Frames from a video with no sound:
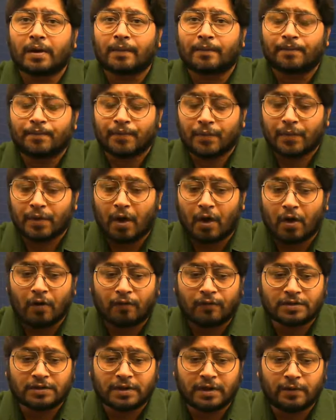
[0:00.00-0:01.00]
Now,
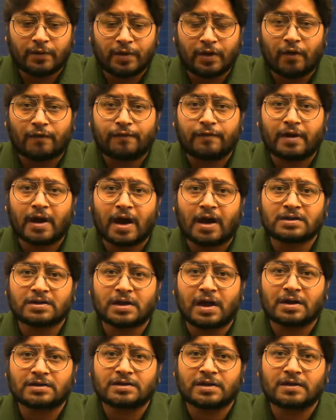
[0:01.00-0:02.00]
obviously, we often ask
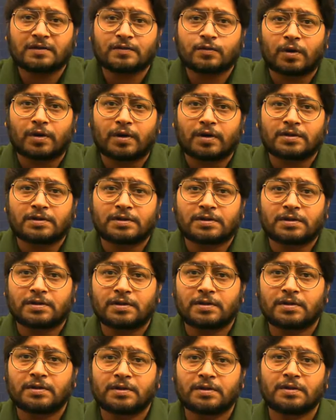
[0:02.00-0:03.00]
ourselves what is
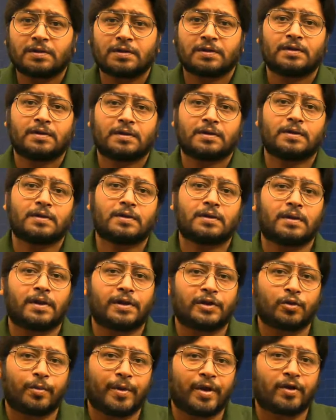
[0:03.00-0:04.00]
the
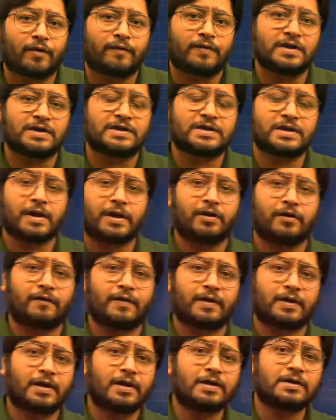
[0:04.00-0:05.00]
domain of the study of
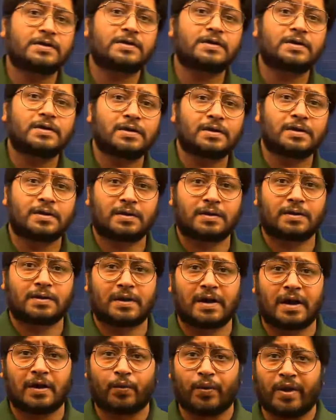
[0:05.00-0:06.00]
ethics, right? We have